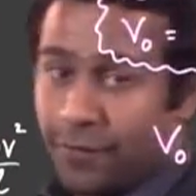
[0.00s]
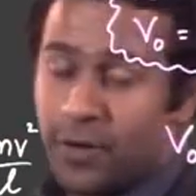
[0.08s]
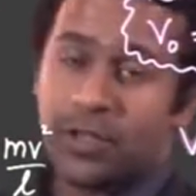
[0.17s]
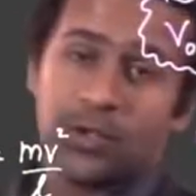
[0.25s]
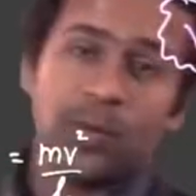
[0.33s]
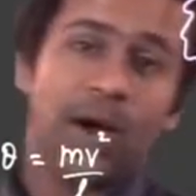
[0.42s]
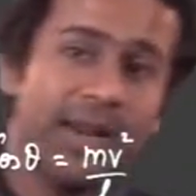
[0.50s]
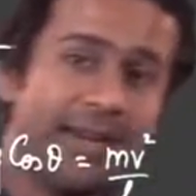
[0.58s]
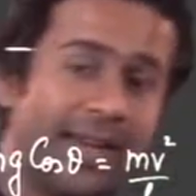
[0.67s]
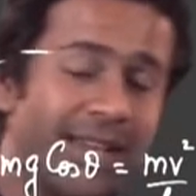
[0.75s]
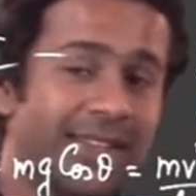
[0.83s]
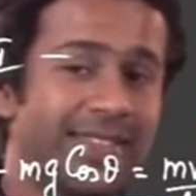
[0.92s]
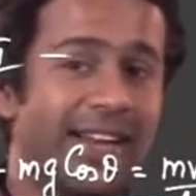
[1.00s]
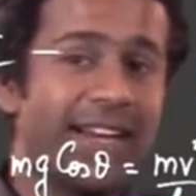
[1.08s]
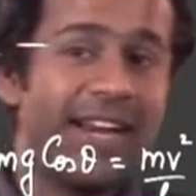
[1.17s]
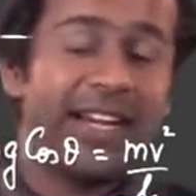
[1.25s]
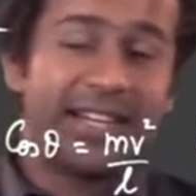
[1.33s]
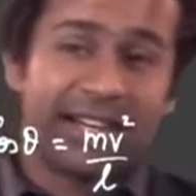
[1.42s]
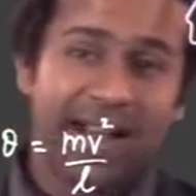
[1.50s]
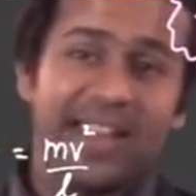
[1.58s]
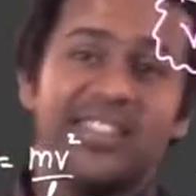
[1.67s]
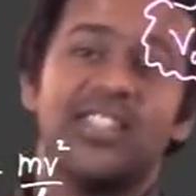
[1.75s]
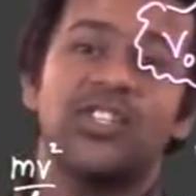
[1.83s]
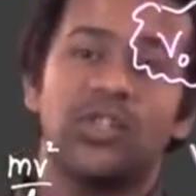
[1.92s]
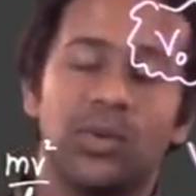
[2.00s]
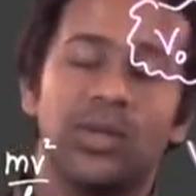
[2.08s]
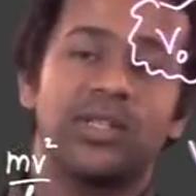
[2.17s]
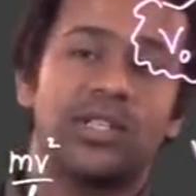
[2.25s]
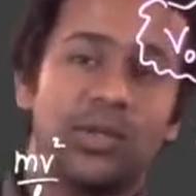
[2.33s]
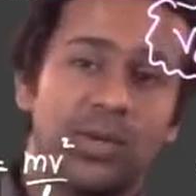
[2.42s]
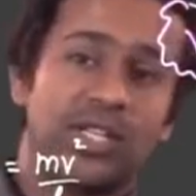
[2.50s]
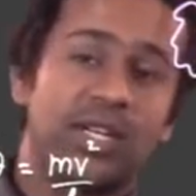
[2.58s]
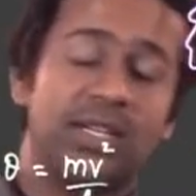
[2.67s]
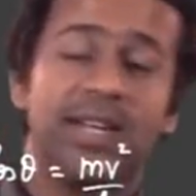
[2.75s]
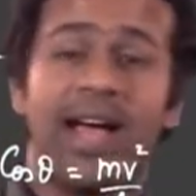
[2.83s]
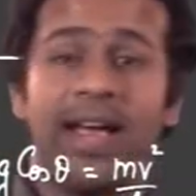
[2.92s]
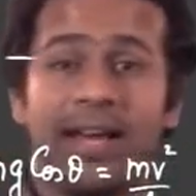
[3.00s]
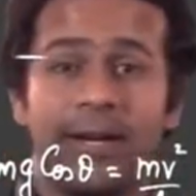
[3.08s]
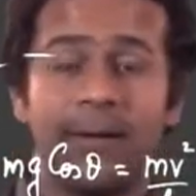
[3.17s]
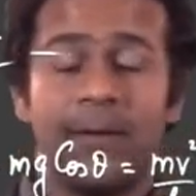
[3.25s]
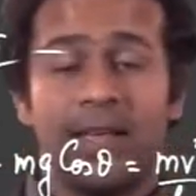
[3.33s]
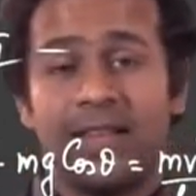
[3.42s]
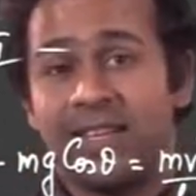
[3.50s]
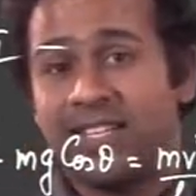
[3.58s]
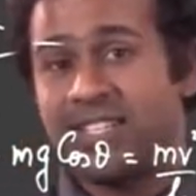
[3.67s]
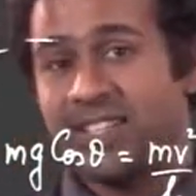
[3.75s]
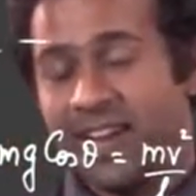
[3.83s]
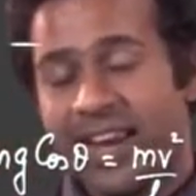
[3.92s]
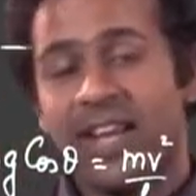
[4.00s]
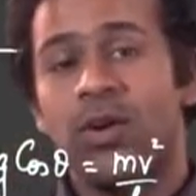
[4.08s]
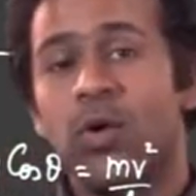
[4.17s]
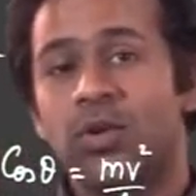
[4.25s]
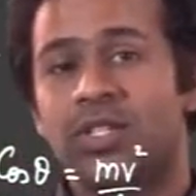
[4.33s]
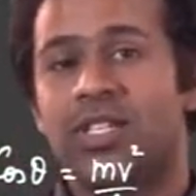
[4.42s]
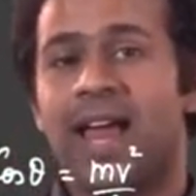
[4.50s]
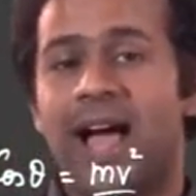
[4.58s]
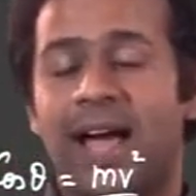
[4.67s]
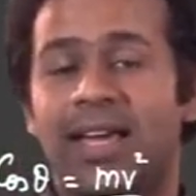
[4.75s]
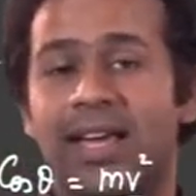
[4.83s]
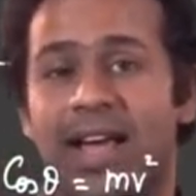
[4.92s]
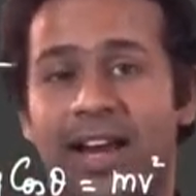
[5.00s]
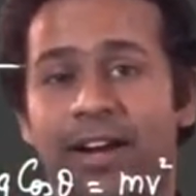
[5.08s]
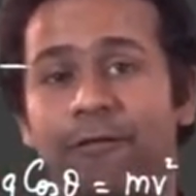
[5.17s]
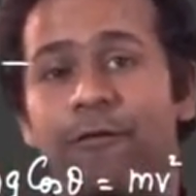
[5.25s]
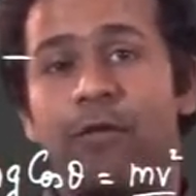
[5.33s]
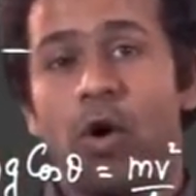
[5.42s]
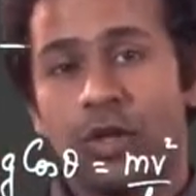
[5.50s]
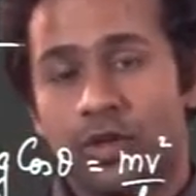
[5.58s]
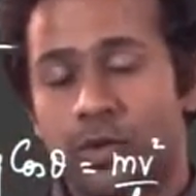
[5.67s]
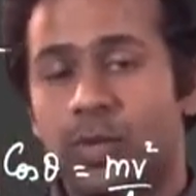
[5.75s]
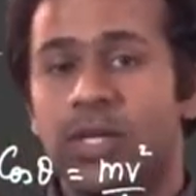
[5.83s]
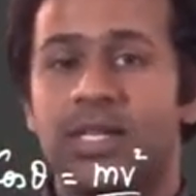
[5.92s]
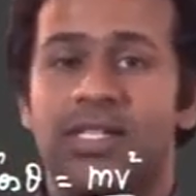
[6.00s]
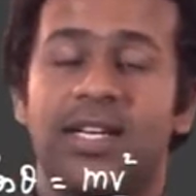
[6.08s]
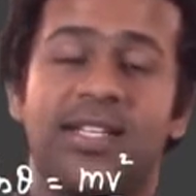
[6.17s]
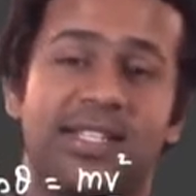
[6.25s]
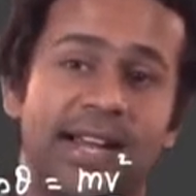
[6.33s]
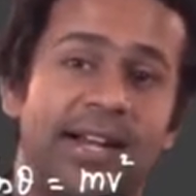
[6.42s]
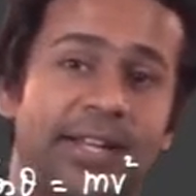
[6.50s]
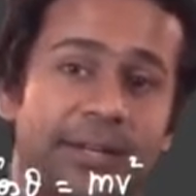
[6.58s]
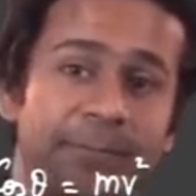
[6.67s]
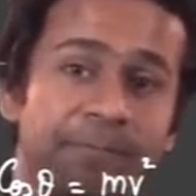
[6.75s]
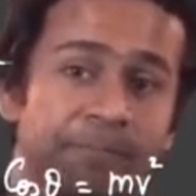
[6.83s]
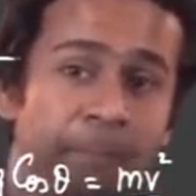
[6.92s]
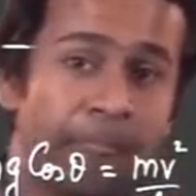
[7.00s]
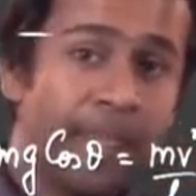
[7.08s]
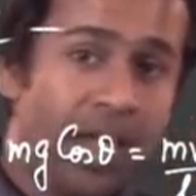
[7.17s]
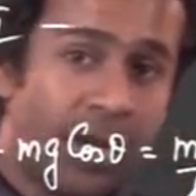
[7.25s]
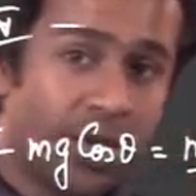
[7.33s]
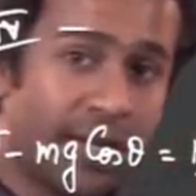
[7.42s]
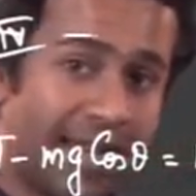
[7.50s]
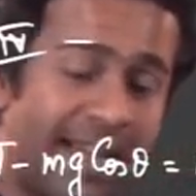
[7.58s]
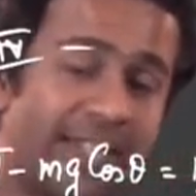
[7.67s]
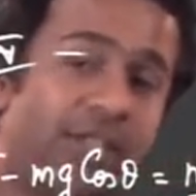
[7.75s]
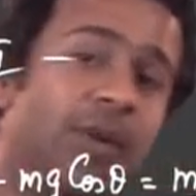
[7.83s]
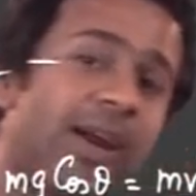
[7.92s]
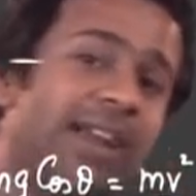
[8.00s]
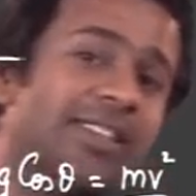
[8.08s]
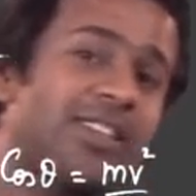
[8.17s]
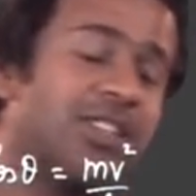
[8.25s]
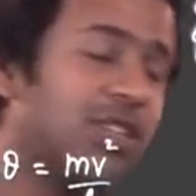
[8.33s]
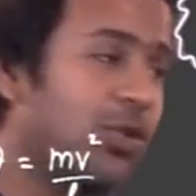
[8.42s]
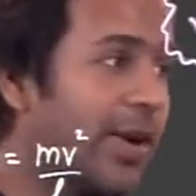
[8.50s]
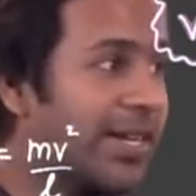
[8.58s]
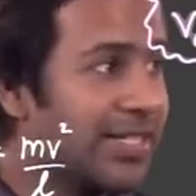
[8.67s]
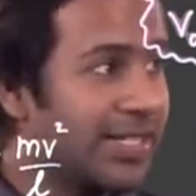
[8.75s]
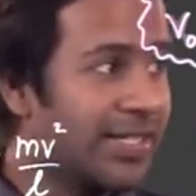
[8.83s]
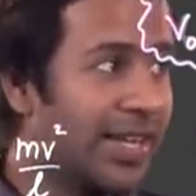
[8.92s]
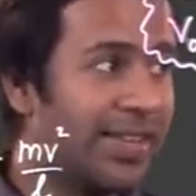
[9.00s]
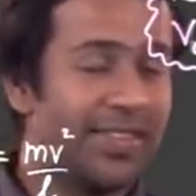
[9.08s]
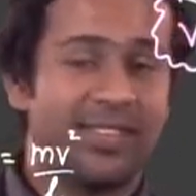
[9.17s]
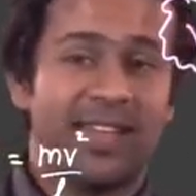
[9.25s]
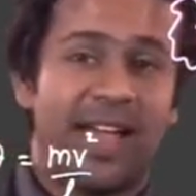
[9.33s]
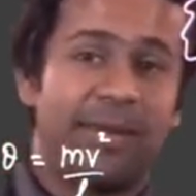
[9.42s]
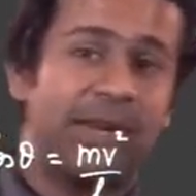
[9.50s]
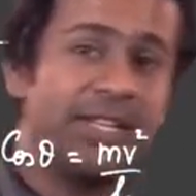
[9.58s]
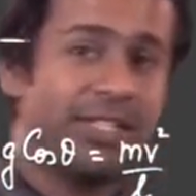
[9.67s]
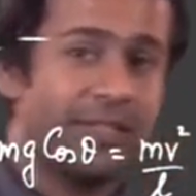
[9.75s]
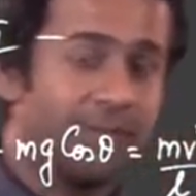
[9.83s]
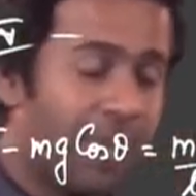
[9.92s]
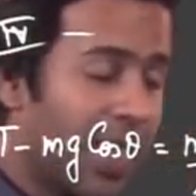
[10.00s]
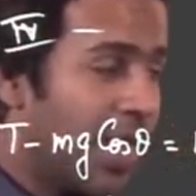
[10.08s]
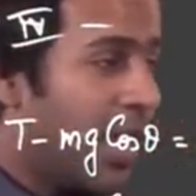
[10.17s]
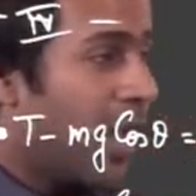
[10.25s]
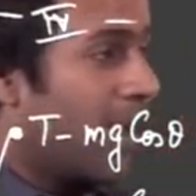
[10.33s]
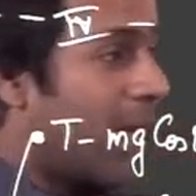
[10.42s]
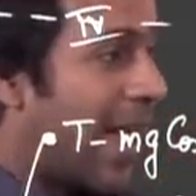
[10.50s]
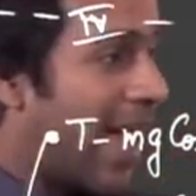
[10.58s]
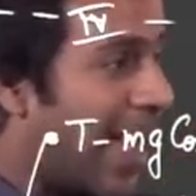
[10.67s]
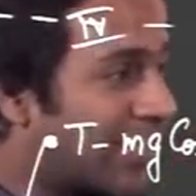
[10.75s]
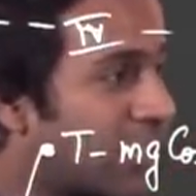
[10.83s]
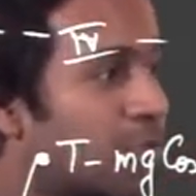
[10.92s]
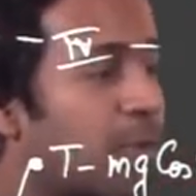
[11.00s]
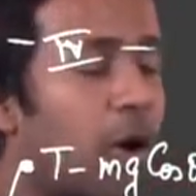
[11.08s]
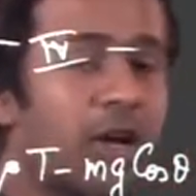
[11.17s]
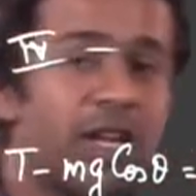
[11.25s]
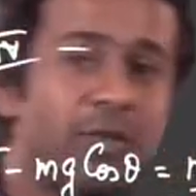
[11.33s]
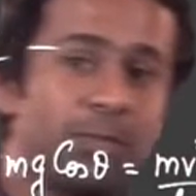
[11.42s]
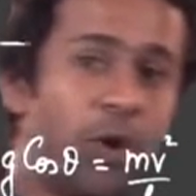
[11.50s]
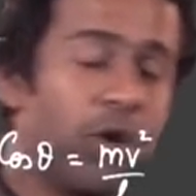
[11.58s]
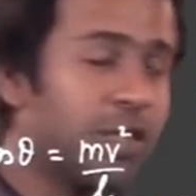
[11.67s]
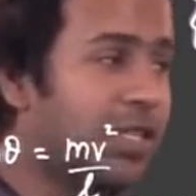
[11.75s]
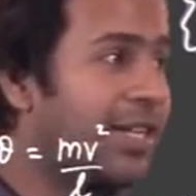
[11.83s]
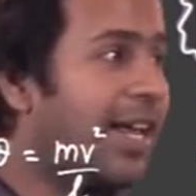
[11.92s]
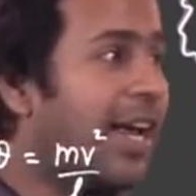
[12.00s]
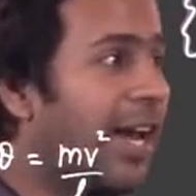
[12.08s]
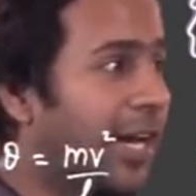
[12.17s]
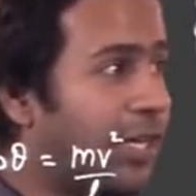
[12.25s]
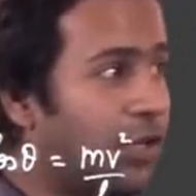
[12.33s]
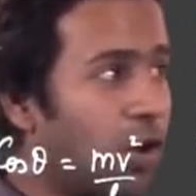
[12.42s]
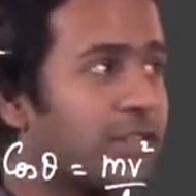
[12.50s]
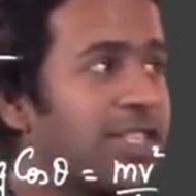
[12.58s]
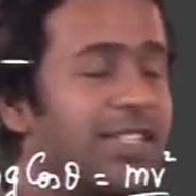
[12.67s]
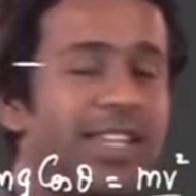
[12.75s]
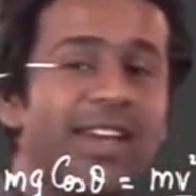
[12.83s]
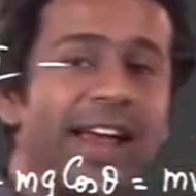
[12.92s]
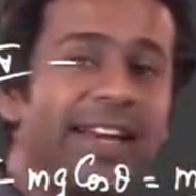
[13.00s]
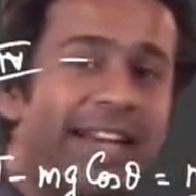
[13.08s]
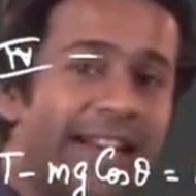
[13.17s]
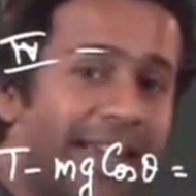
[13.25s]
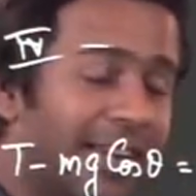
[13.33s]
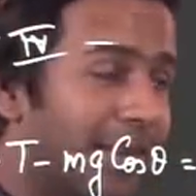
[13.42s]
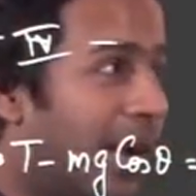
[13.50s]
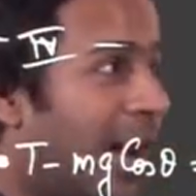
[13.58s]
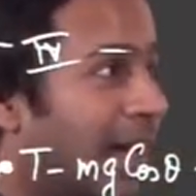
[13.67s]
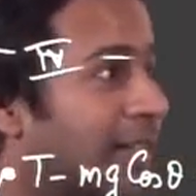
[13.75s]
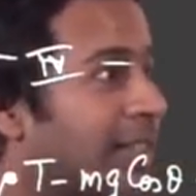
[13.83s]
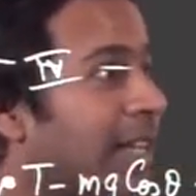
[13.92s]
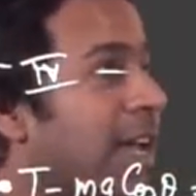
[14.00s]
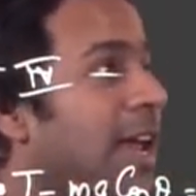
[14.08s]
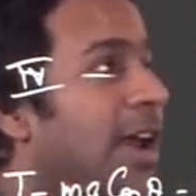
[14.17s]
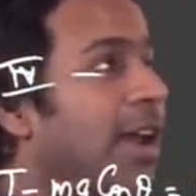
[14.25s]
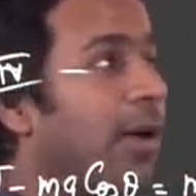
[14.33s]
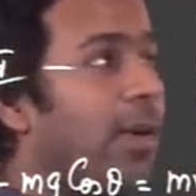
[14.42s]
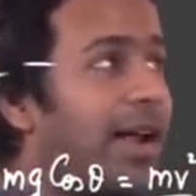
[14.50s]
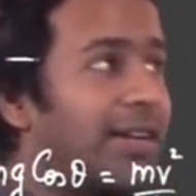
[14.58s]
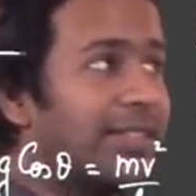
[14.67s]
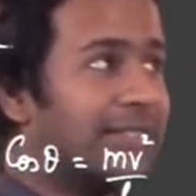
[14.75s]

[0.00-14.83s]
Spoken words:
first one is that it rises to a certain height, the string goes slack and it falls towards its center. Now let's look at the situation in this animation. Now as this ball is pushed, it crosses the 90-degree mark. Now